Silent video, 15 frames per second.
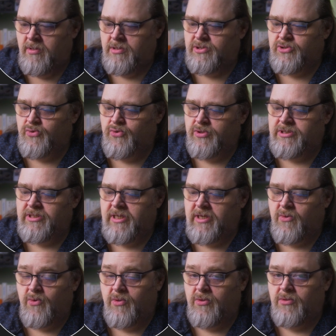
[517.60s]
source
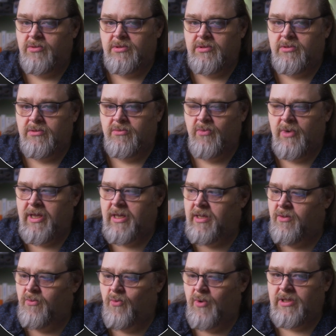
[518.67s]
equals...
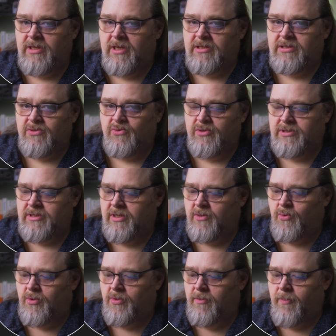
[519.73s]
Wait, what does source
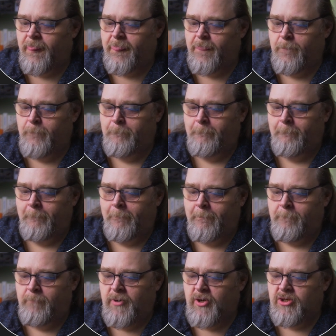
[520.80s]
equal?
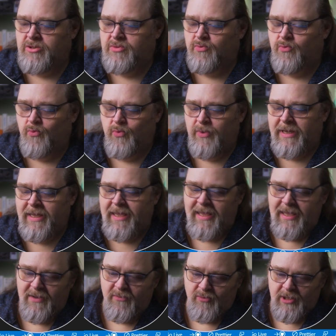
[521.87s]
Because we
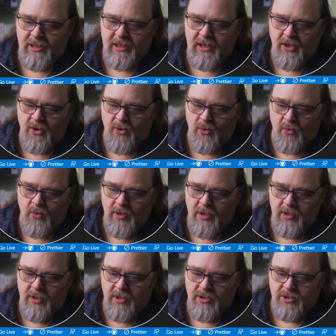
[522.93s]
can't really go
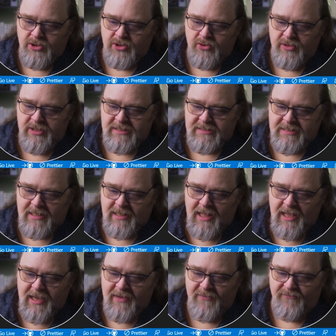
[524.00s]
to this
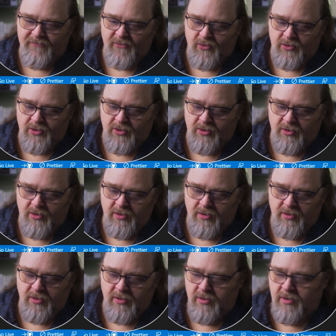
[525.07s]
client folder,
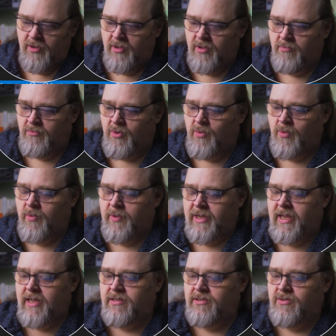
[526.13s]
but what we
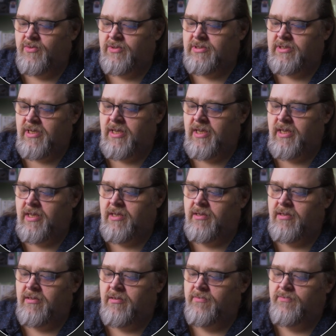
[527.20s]
can do is say
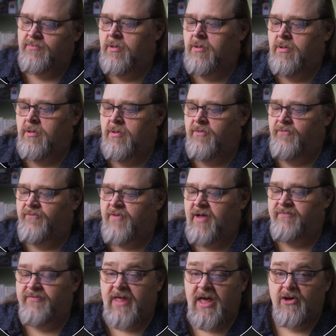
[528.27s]

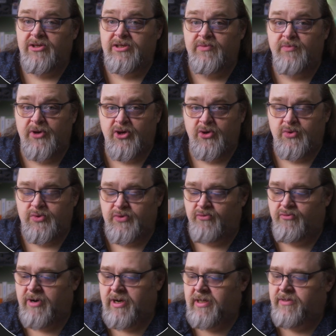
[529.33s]
five thousand, because we're
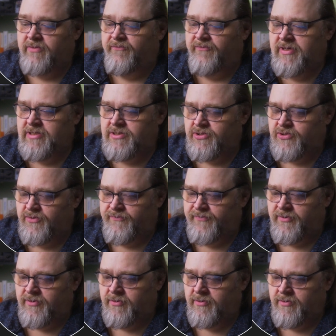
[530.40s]
running the Vite
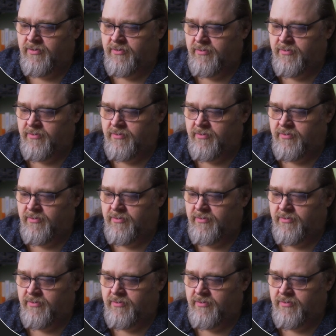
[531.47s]
server,